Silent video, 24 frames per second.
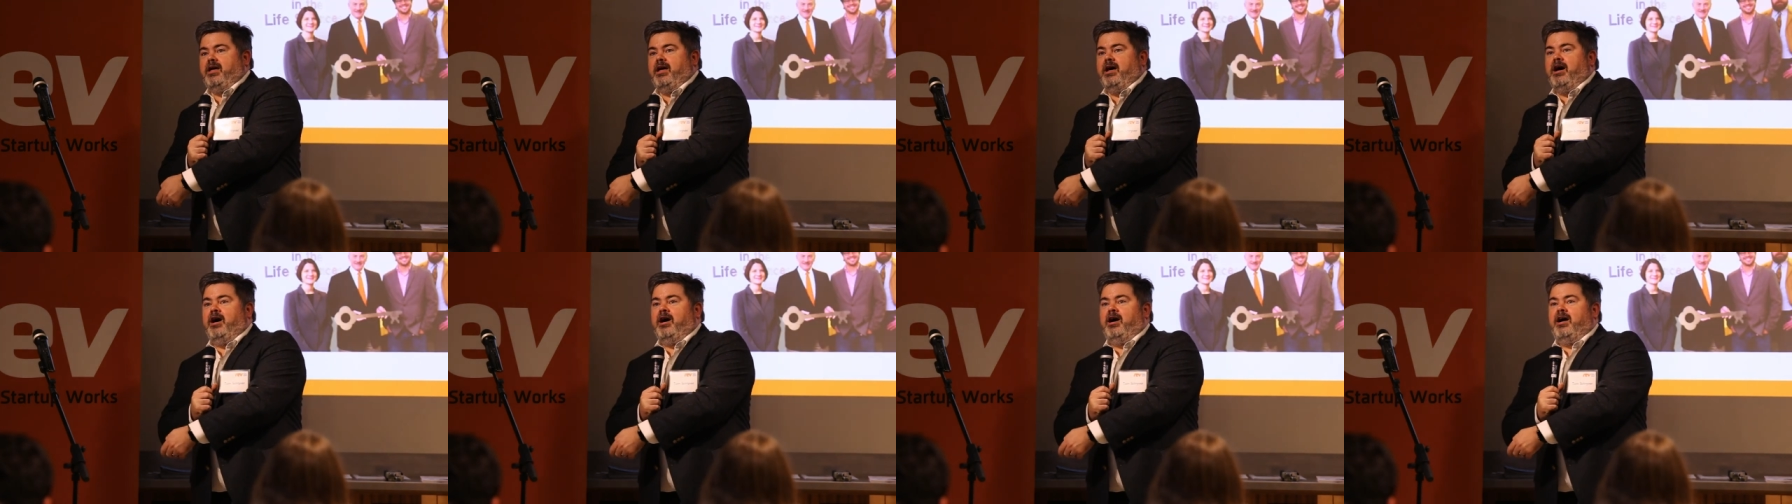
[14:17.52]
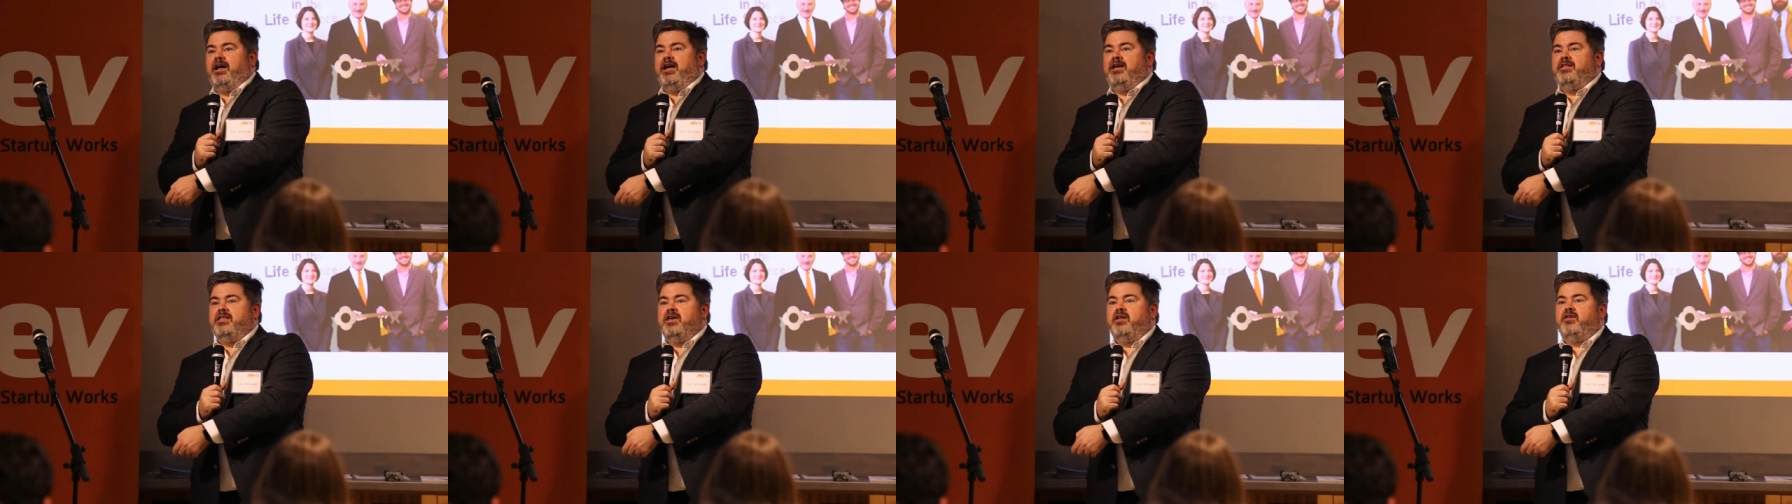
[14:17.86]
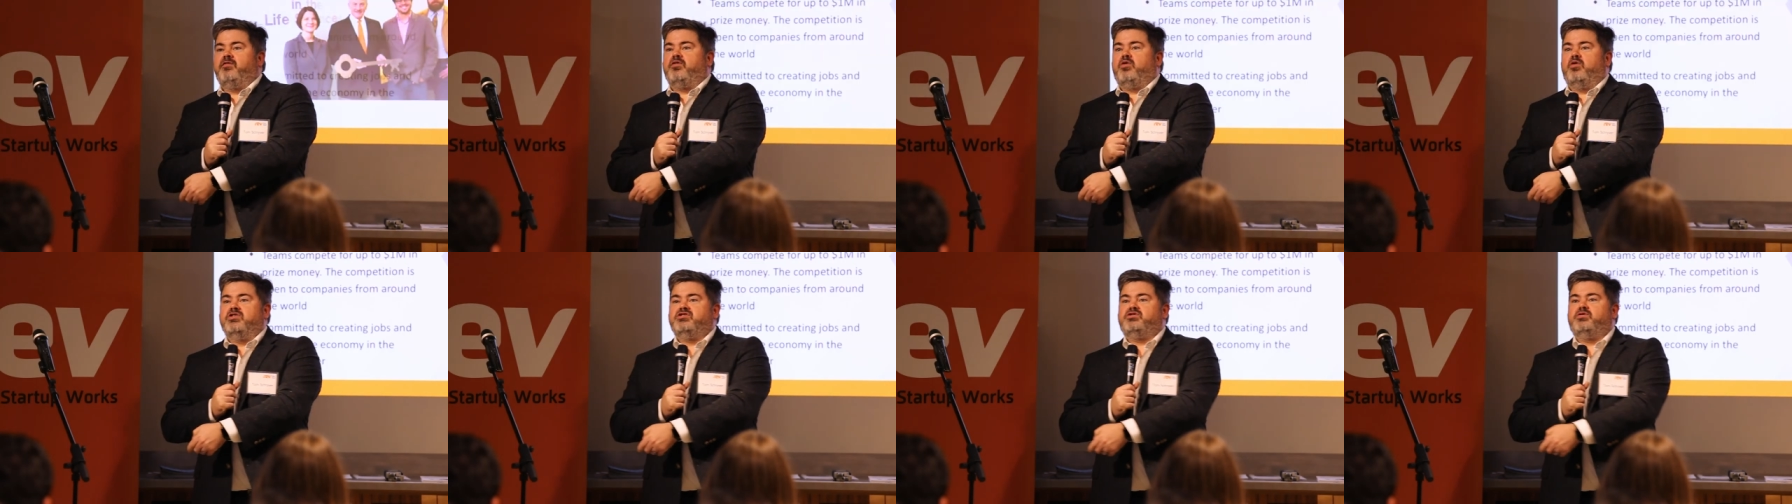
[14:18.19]
Uh, and then,
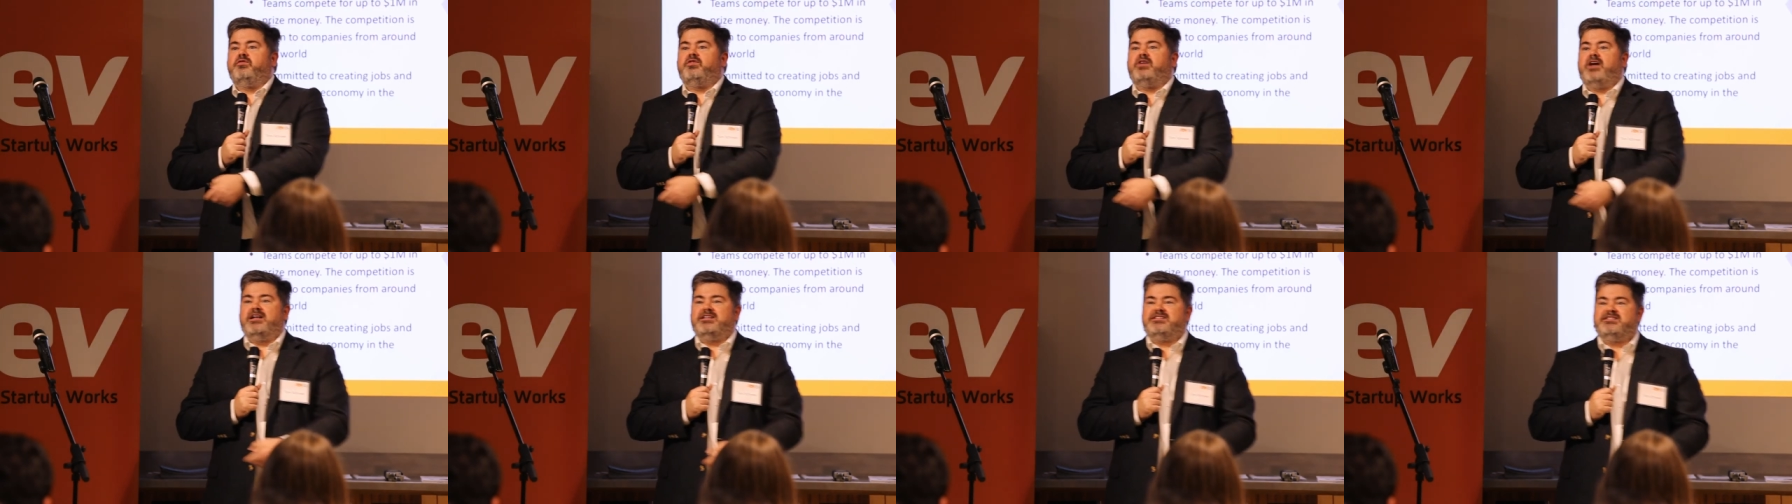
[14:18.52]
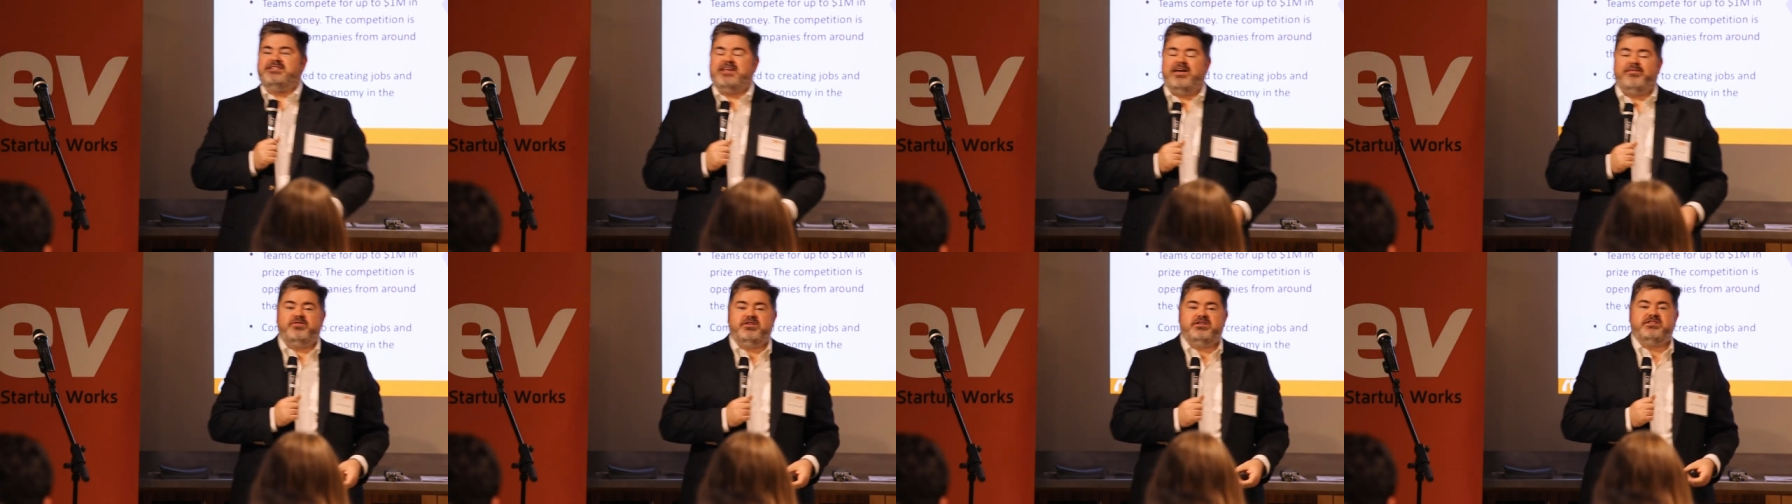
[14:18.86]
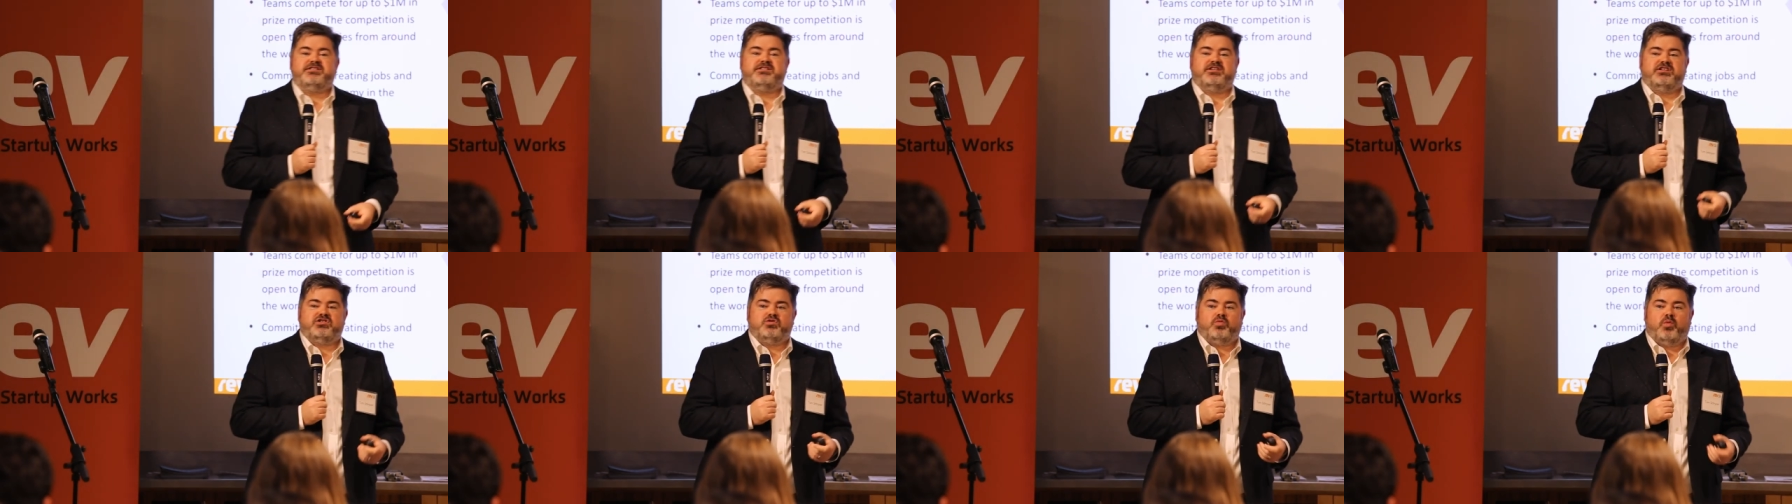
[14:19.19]
of course, we've got
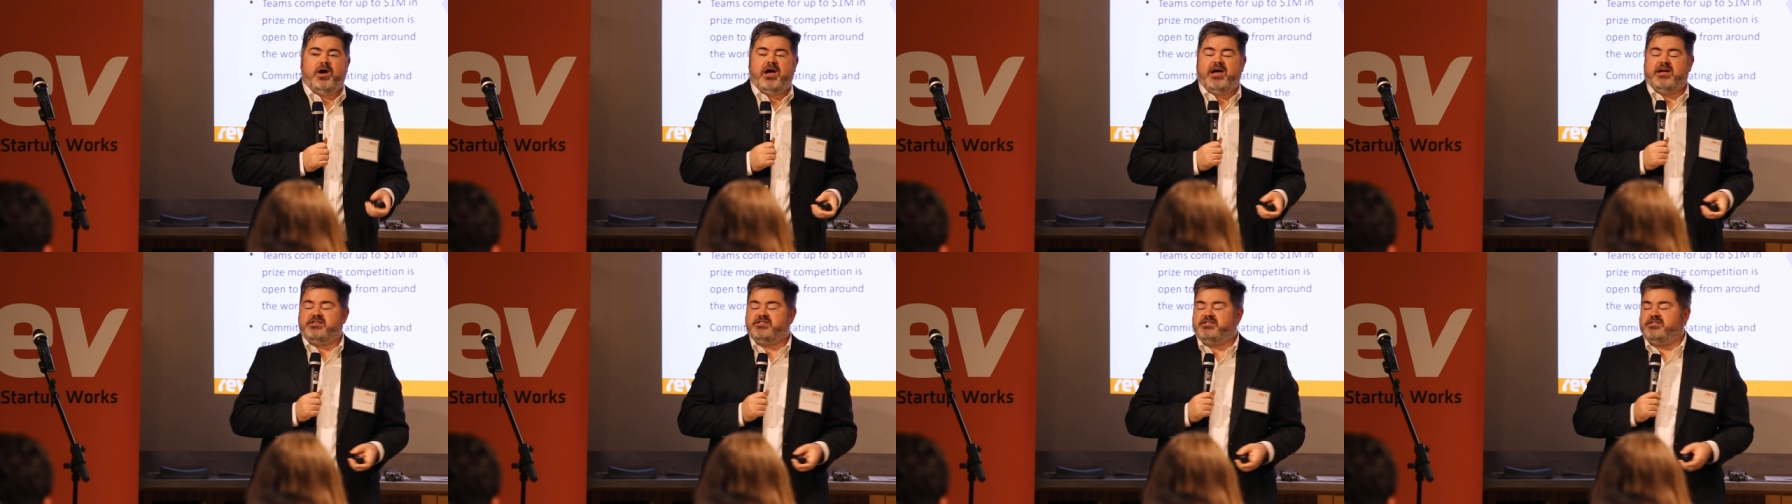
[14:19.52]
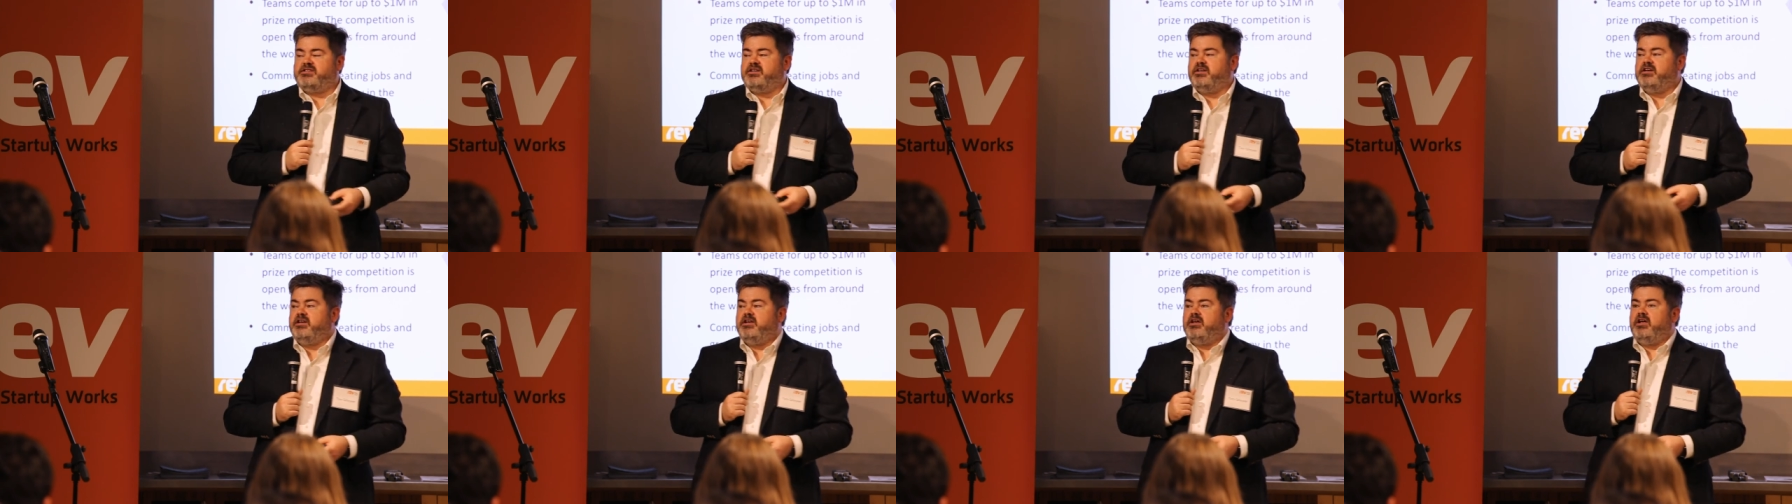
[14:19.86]
76 West,